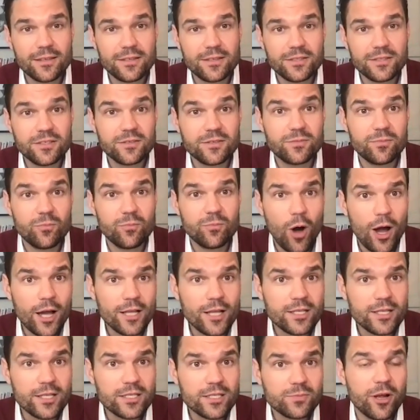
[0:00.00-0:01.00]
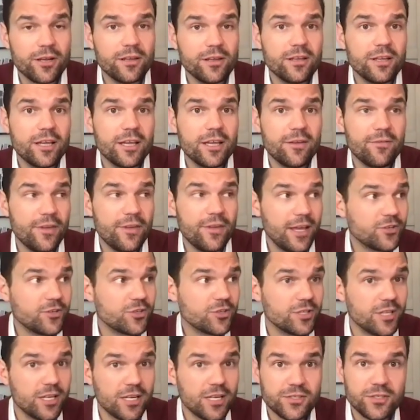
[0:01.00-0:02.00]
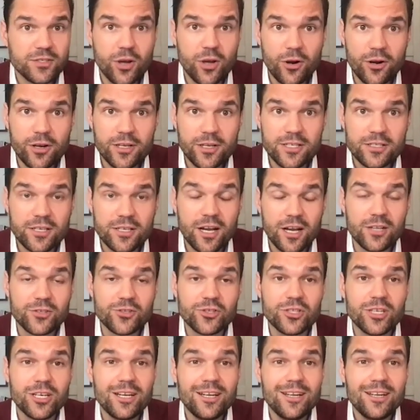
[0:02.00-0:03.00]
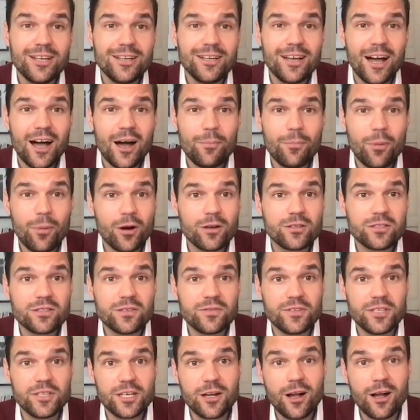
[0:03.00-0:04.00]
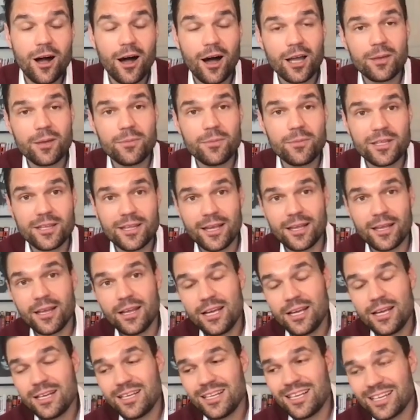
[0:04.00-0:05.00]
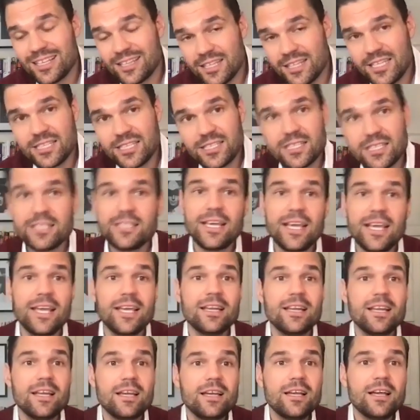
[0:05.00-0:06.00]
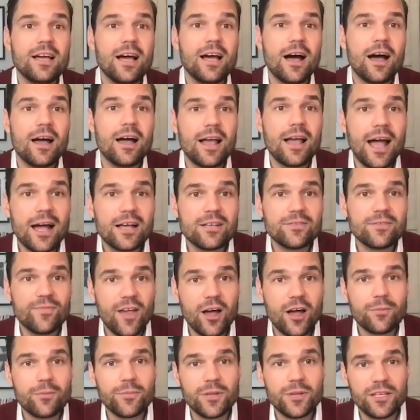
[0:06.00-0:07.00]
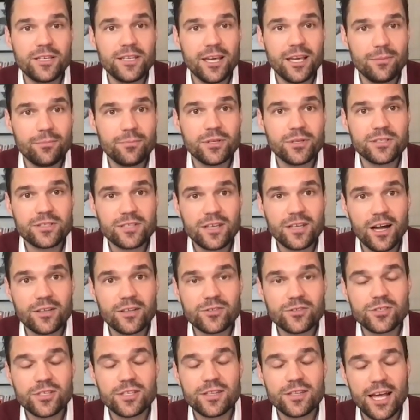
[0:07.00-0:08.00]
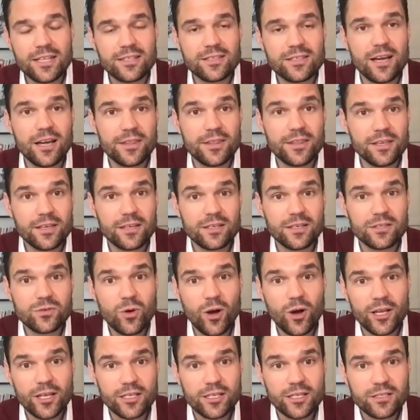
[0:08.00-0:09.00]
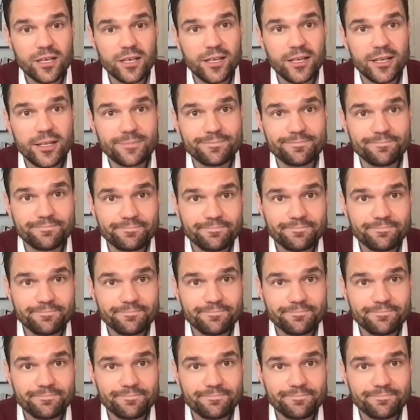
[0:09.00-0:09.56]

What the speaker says: This is widespread innovation, and it's starting to touch parts of the economy that, at least to date, has not yet been touched. And that, I think, is quite exciting.